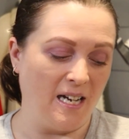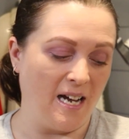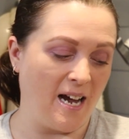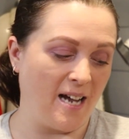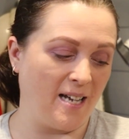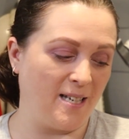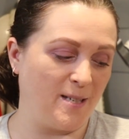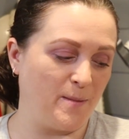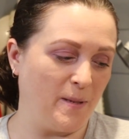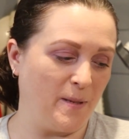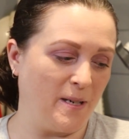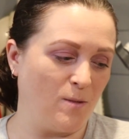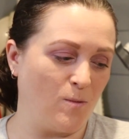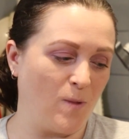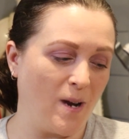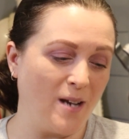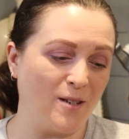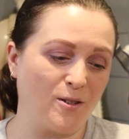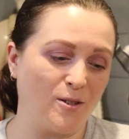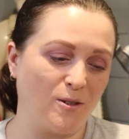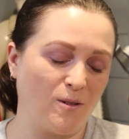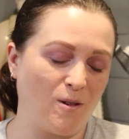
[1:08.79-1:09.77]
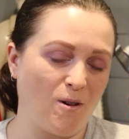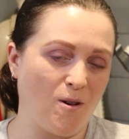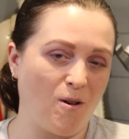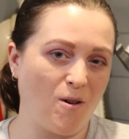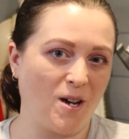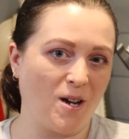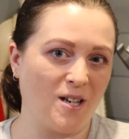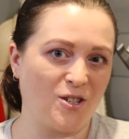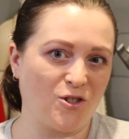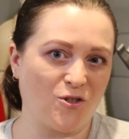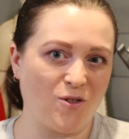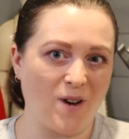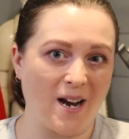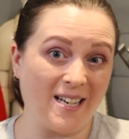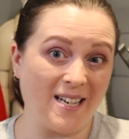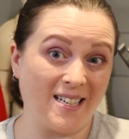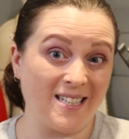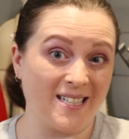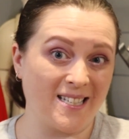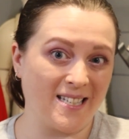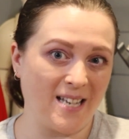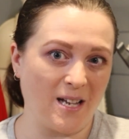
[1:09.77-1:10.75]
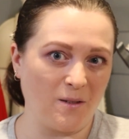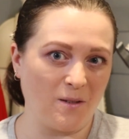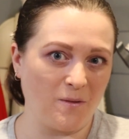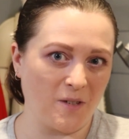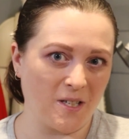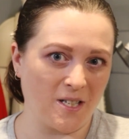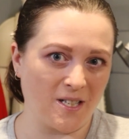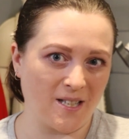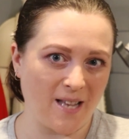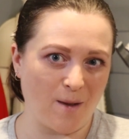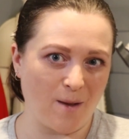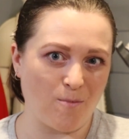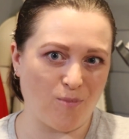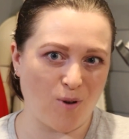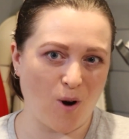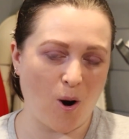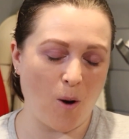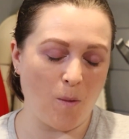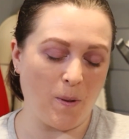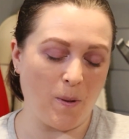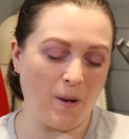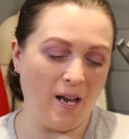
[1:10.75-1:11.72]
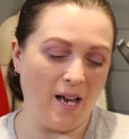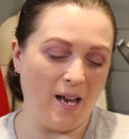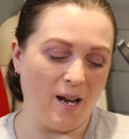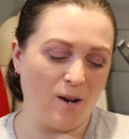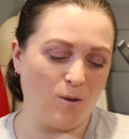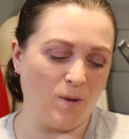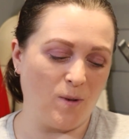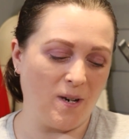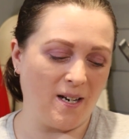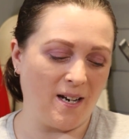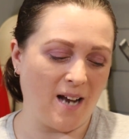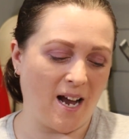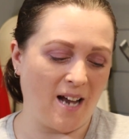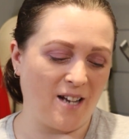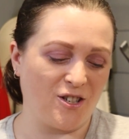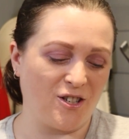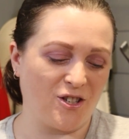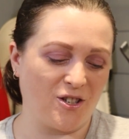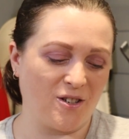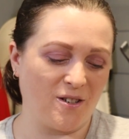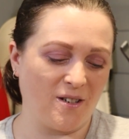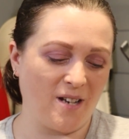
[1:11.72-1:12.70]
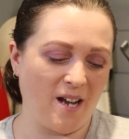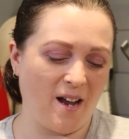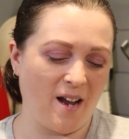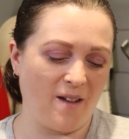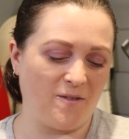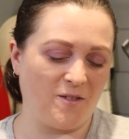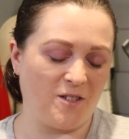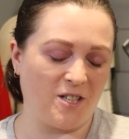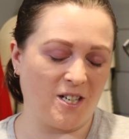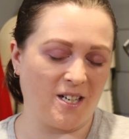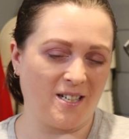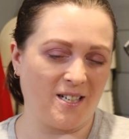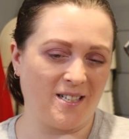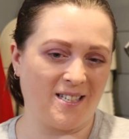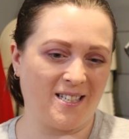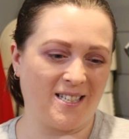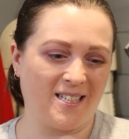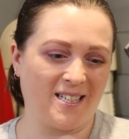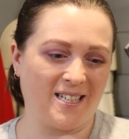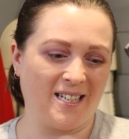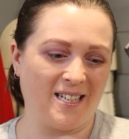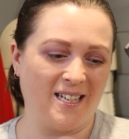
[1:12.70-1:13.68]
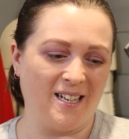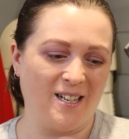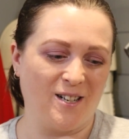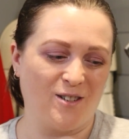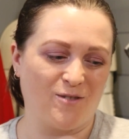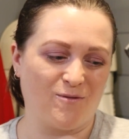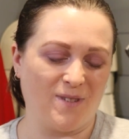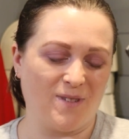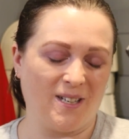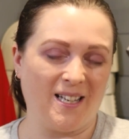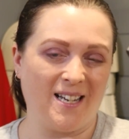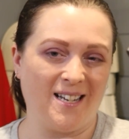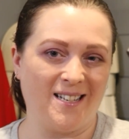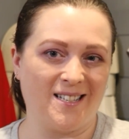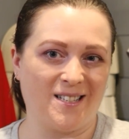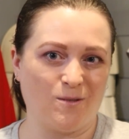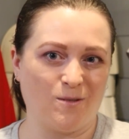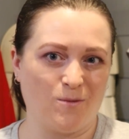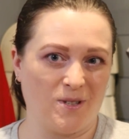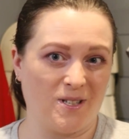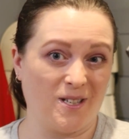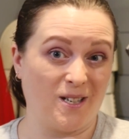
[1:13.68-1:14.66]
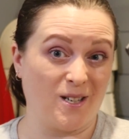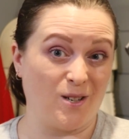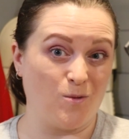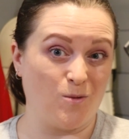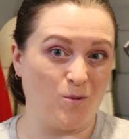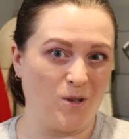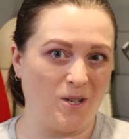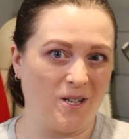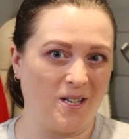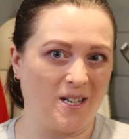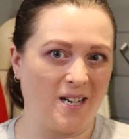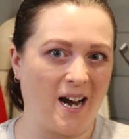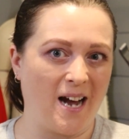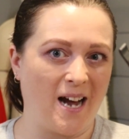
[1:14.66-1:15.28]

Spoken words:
I spent way too long trying to salvage that prop when I should have just realized it wasn't going to work.